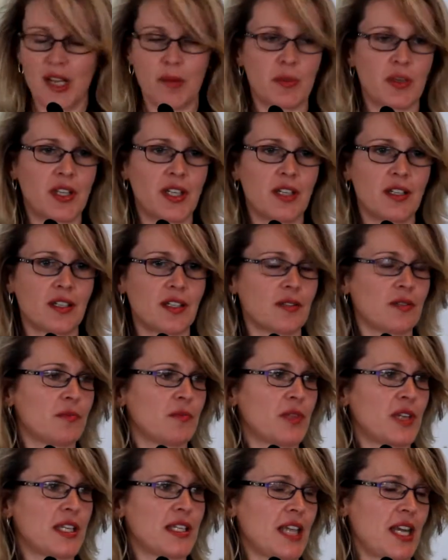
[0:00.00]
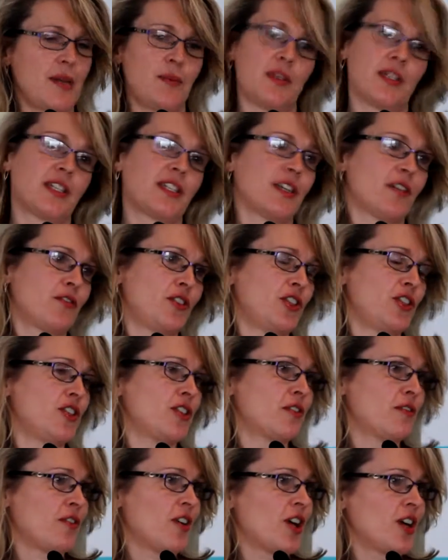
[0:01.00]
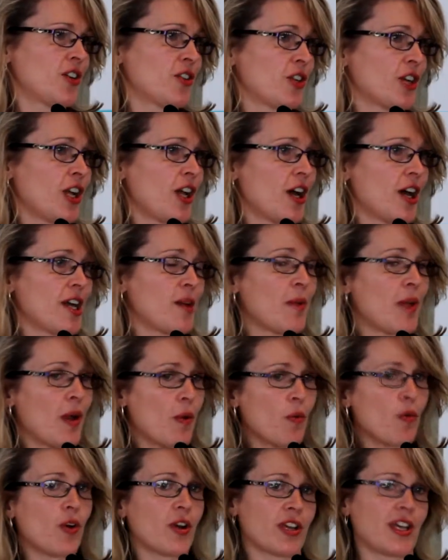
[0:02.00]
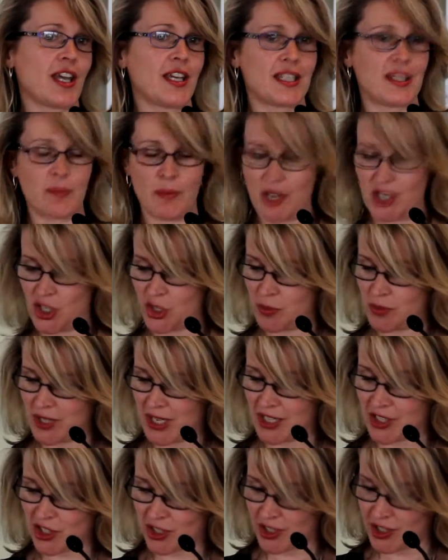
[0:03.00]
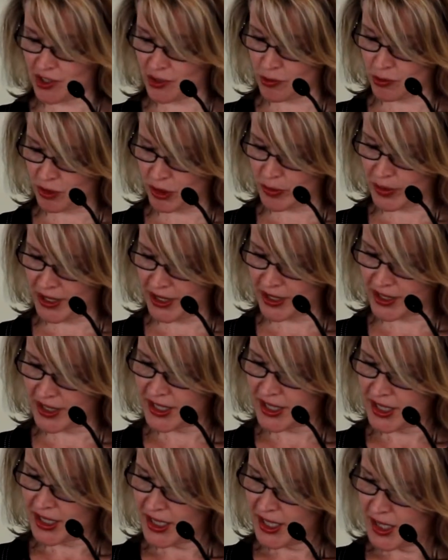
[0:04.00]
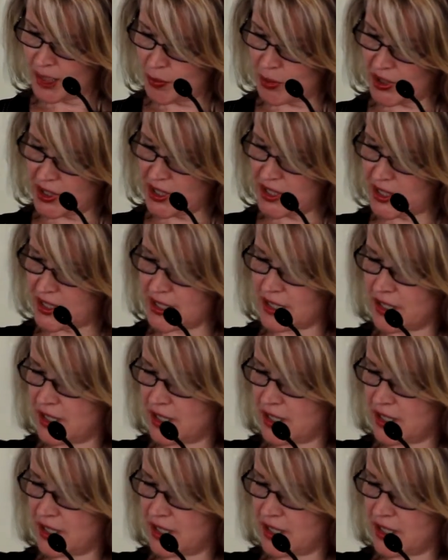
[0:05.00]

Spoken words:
but there's heaps of stuff that you can find online about what case management actually is all about. But this is